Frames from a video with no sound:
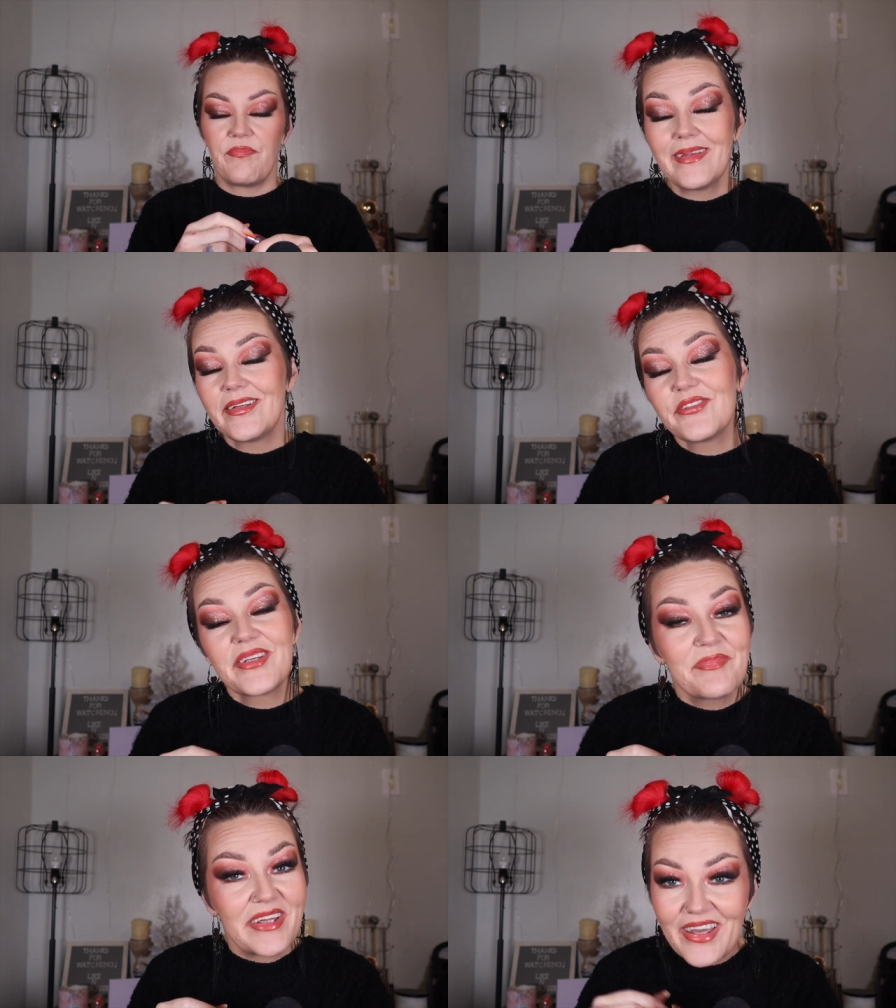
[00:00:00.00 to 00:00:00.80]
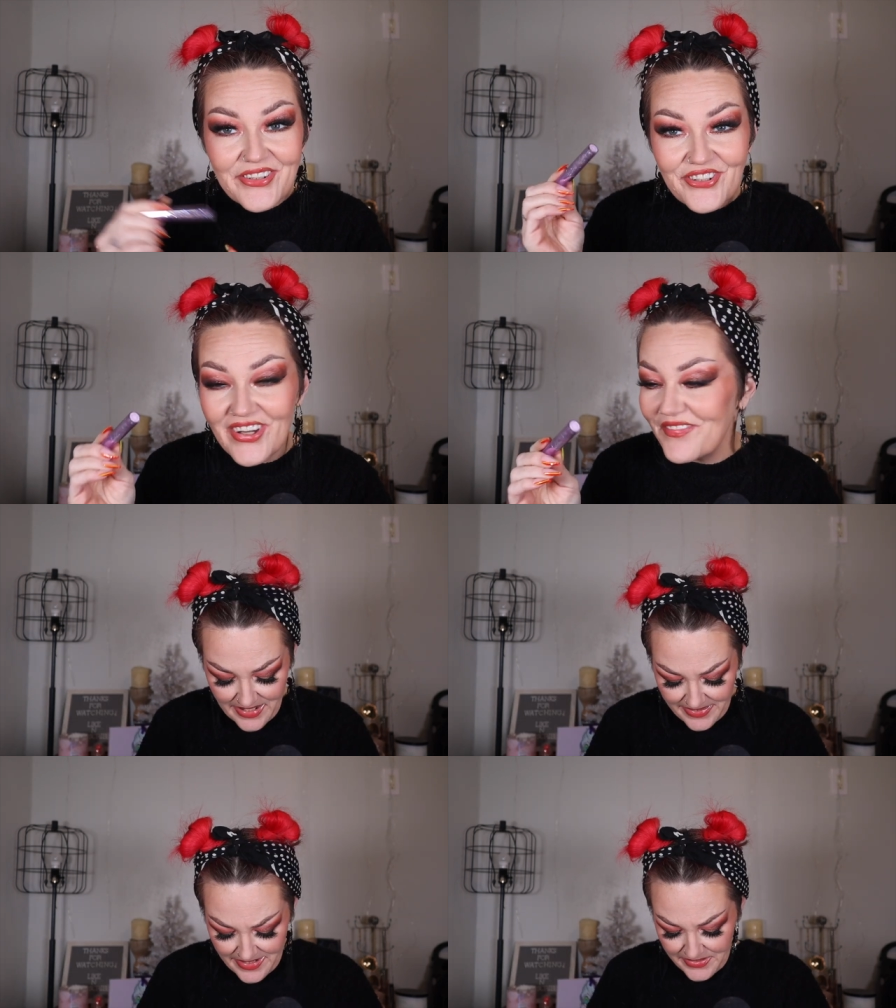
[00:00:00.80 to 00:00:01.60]
a little something extra.
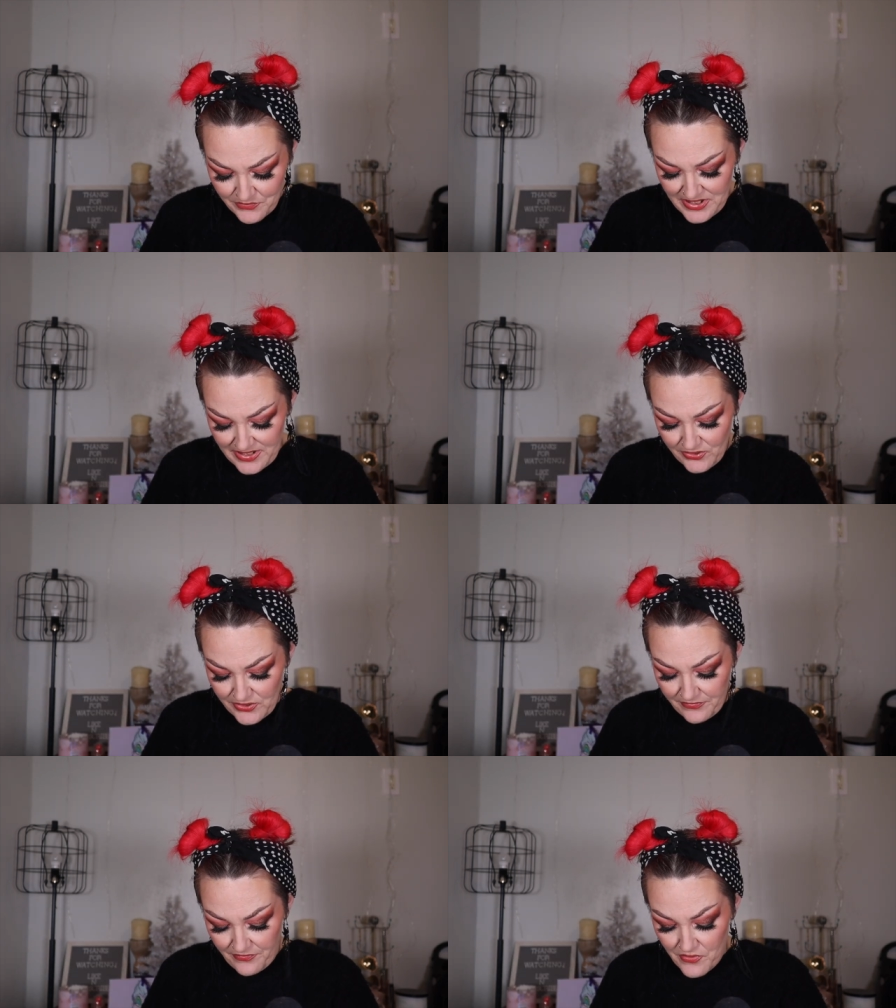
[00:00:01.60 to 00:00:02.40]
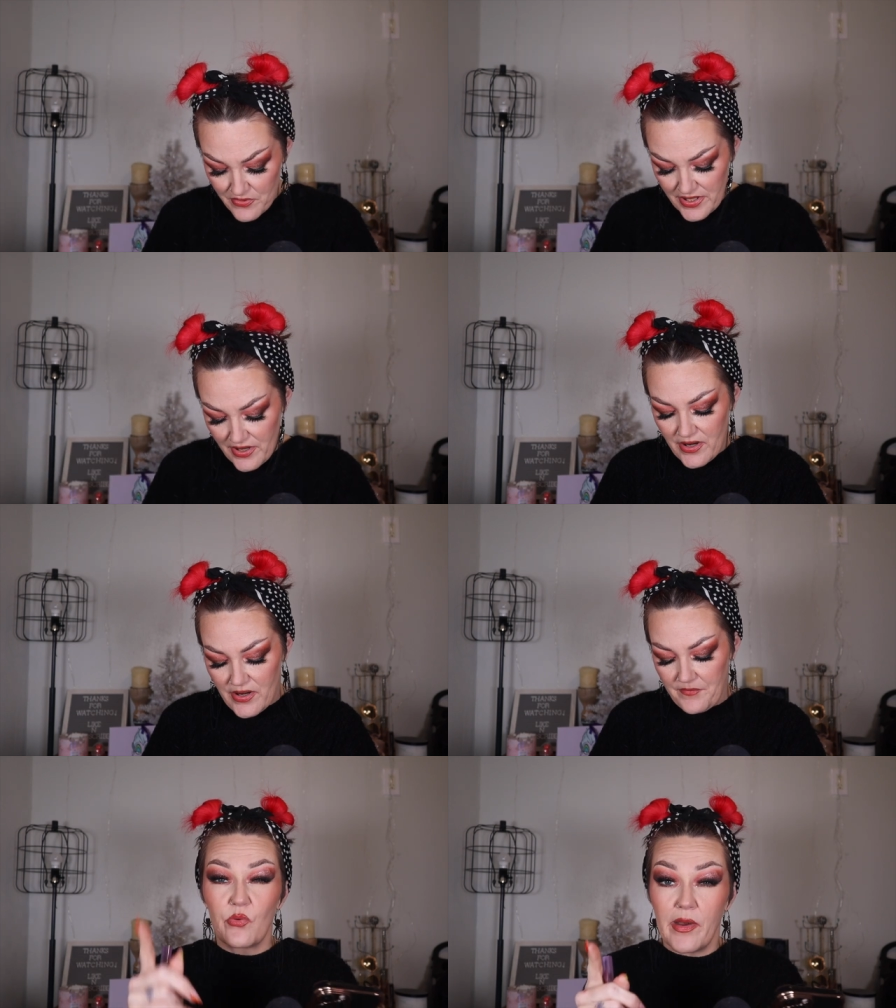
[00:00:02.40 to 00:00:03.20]
It, this retails
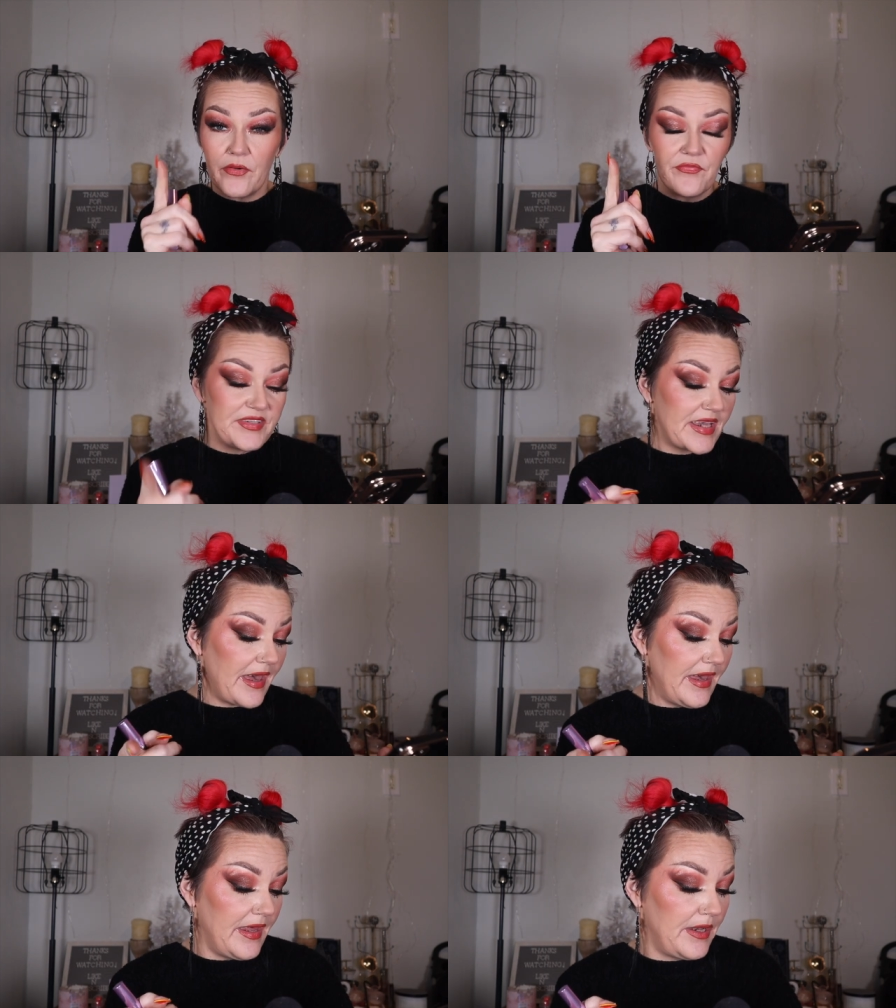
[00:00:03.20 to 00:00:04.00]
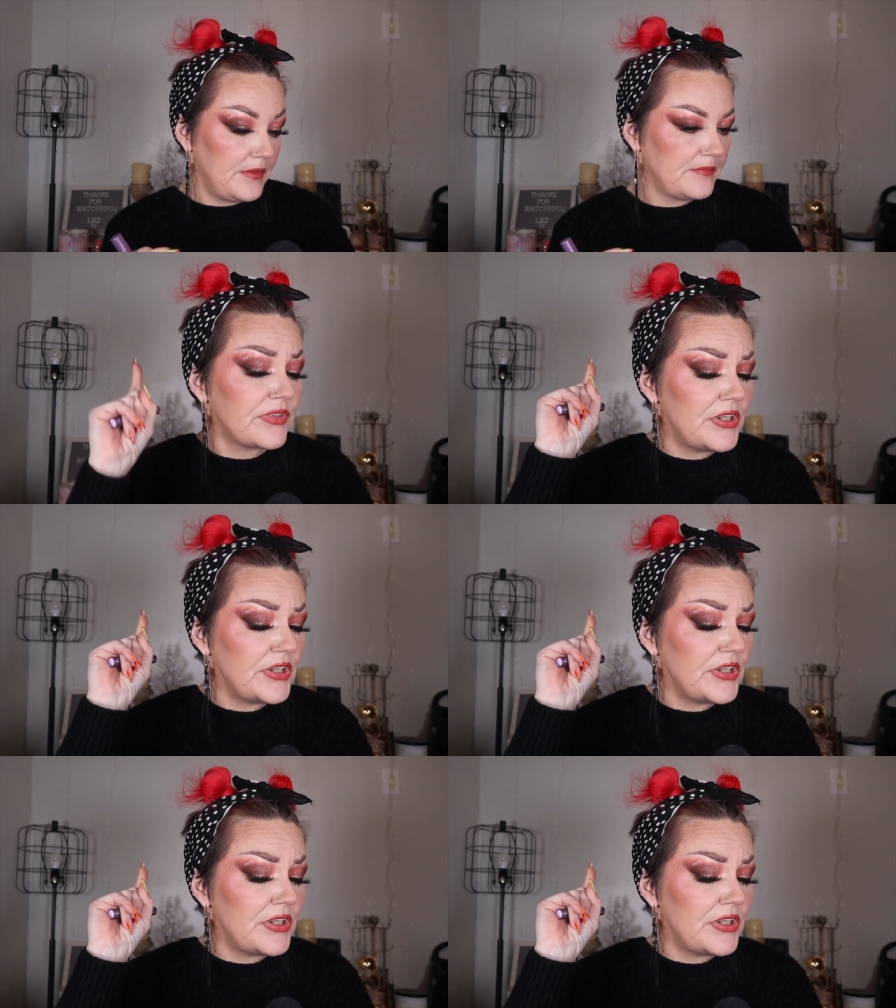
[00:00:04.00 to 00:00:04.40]
for twelve ten.